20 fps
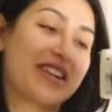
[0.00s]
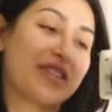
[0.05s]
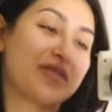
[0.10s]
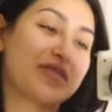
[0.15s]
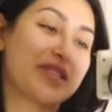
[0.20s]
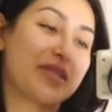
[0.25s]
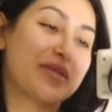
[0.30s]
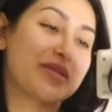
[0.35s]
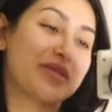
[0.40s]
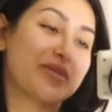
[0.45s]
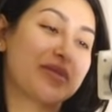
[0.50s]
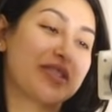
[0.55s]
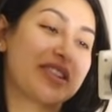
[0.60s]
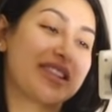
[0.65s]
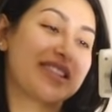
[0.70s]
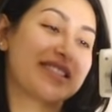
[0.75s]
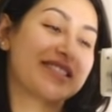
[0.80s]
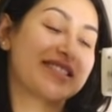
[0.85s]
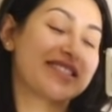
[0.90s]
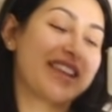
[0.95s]
¿Cómo están mis
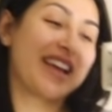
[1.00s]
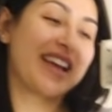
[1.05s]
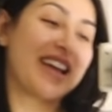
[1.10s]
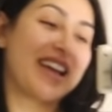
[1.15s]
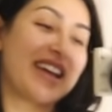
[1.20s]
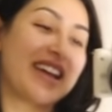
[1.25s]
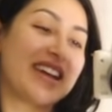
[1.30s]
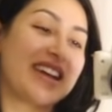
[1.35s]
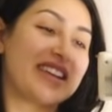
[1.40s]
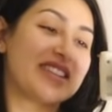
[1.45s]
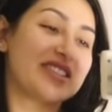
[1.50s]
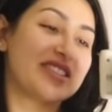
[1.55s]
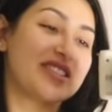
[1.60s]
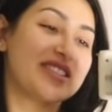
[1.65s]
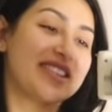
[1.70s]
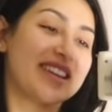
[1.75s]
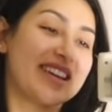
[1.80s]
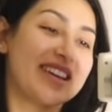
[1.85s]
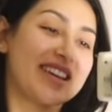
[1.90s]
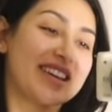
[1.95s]
amores?
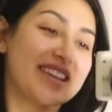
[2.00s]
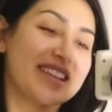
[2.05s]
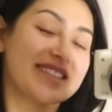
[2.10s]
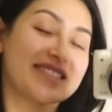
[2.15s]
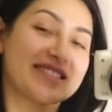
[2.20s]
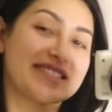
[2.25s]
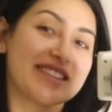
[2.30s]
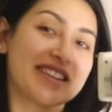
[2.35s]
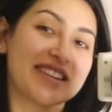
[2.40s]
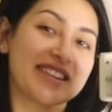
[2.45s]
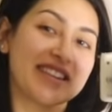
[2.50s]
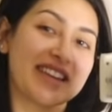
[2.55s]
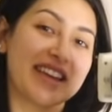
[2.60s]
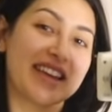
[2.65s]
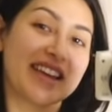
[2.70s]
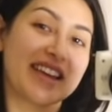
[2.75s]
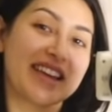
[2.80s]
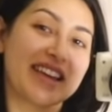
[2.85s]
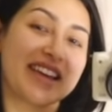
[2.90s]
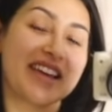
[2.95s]
Today is
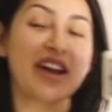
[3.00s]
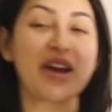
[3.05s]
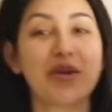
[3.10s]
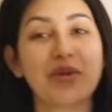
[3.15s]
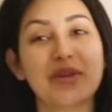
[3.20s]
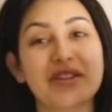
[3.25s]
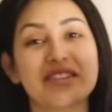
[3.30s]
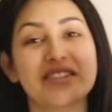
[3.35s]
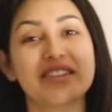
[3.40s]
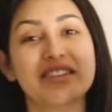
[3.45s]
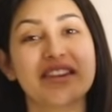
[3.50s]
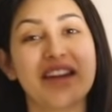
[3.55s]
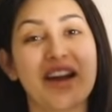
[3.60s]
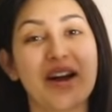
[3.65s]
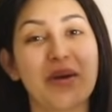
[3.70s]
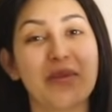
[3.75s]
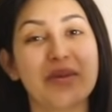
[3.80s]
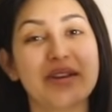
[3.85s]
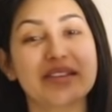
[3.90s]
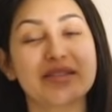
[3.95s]
Sunday, which
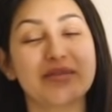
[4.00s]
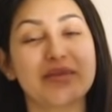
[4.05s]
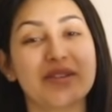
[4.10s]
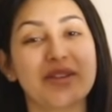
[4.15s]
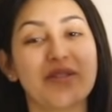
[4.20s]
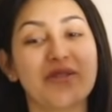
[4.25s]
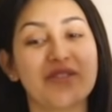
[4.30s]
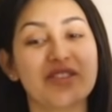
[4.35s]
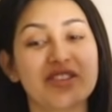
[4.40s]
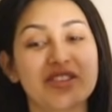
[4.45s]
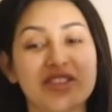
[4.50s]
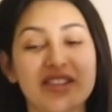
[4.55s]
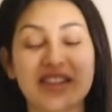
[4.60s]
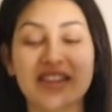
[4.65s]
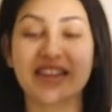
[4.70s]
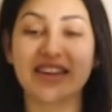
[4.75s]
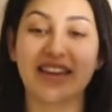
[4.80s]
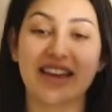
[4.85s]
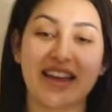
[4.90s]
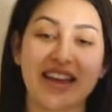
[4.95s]
now makes me
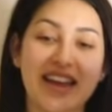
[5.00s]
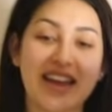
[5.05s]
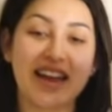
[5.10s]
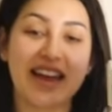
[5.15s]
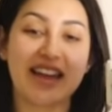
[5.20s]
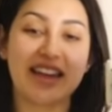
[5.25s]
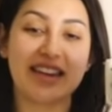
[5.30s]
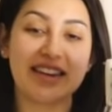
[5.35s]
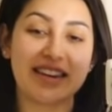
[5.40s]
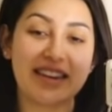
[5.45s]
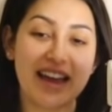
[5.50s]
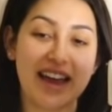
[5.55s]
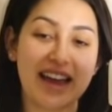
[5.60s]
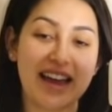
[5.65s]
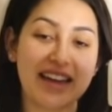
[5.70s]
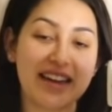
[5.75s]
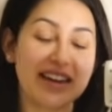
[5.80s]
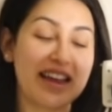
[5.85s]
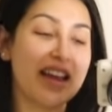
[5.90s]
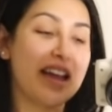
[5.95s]
officially
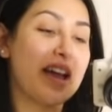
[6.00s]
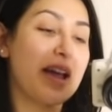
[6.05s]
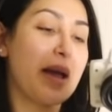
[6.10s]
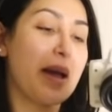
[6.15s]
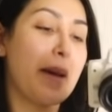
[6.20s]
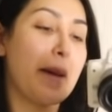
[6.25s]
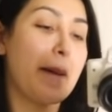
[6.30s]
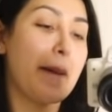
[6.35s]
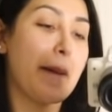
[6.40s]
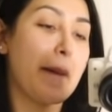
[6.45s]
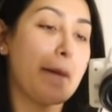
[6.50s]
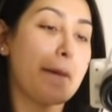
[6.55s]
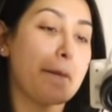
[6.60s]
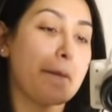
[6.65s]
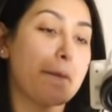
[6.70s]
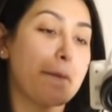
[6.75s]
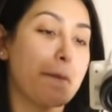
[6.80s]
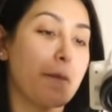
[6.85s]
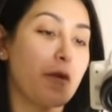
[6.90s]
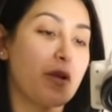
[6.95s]
nine
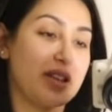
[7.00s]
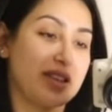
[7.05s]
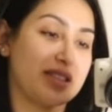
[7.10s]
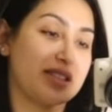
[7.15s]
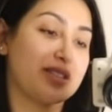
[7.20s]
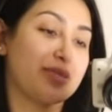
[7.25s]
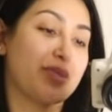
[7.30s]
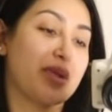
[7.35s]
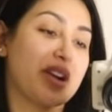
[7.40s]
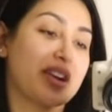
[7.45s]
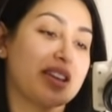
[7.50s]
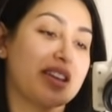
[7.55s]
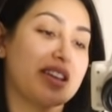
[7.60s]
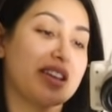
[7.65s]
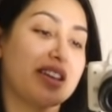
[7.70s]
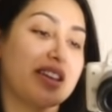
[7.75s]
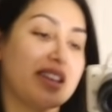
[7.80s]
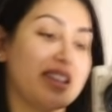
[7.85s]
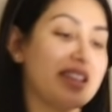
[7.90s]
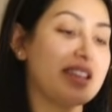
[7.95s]
weeks
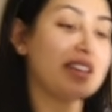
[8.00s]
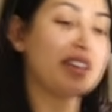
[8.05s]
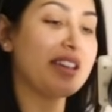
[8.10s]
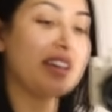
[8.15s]
pregnant.